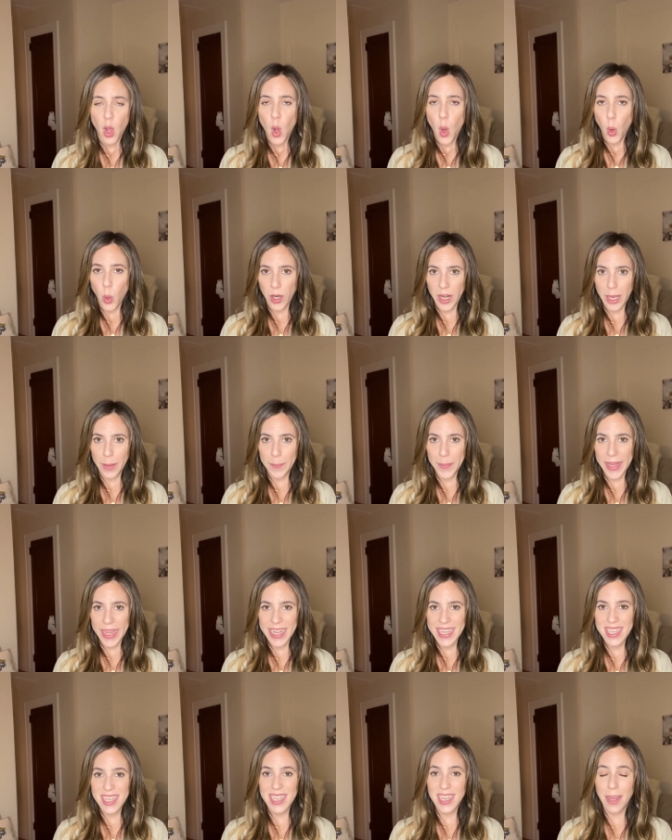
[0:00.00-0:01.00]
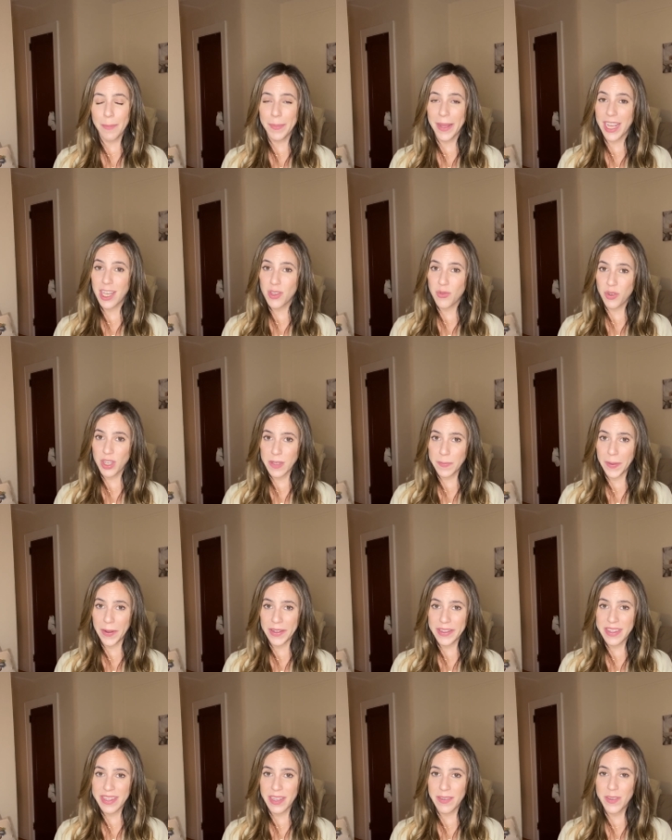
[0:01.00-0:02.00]
or helping it to not be as
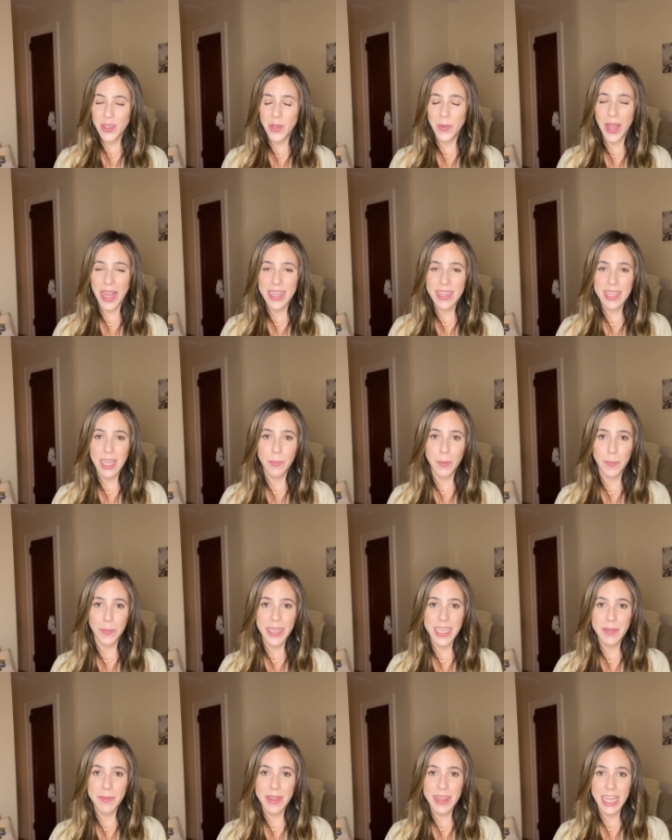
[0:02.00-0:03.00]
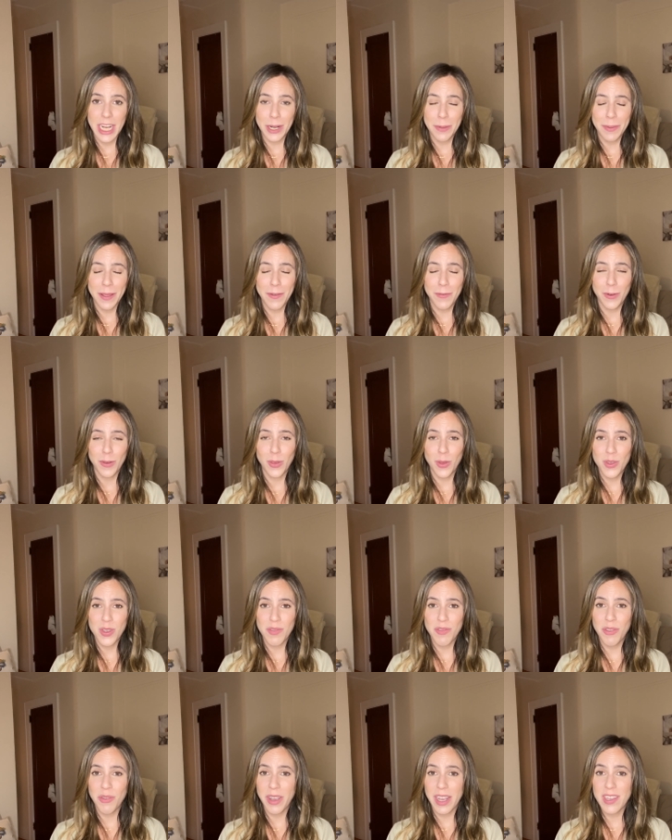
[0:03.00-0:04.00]
responsive. So enzyme replacement therapy, for those
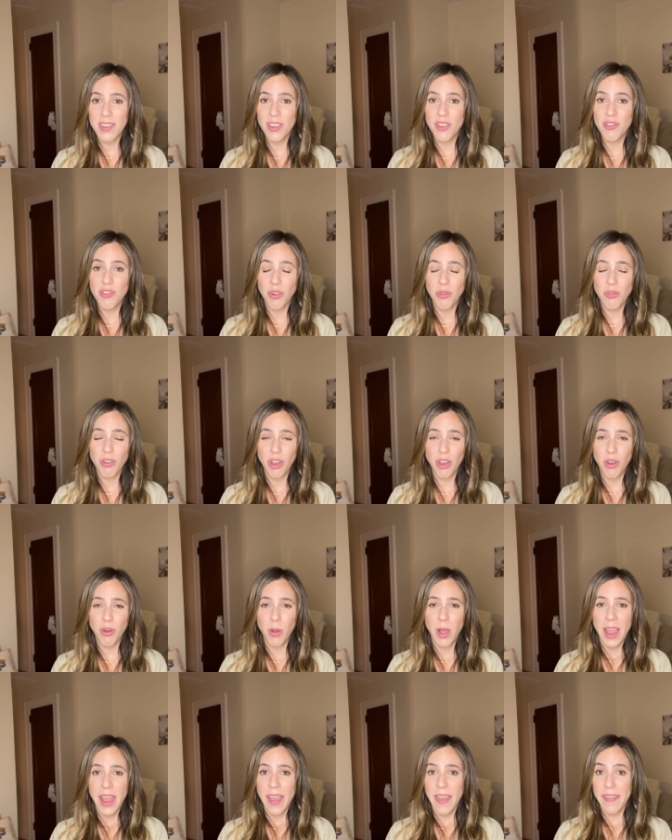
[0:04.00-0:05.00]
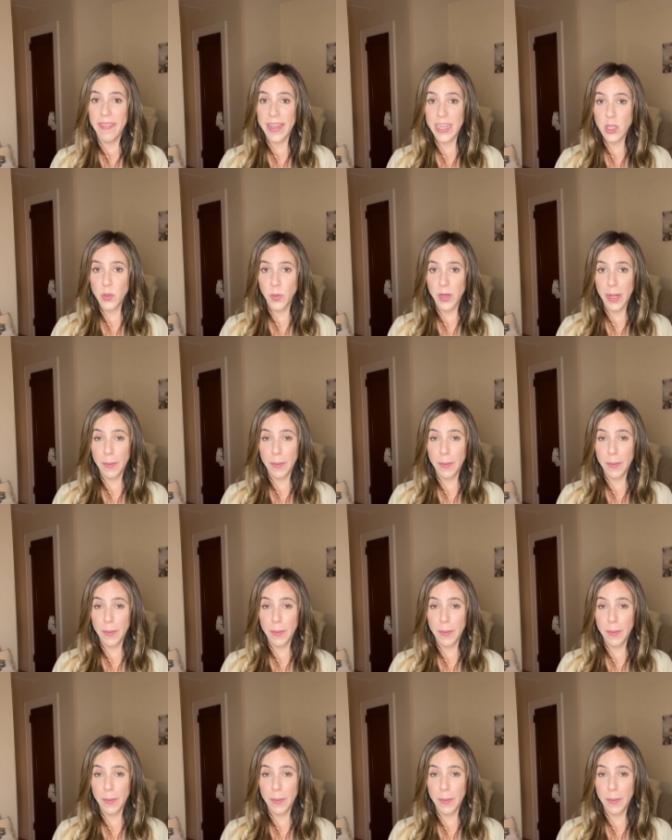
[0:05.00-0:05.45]
of you guys that don't know, that's what I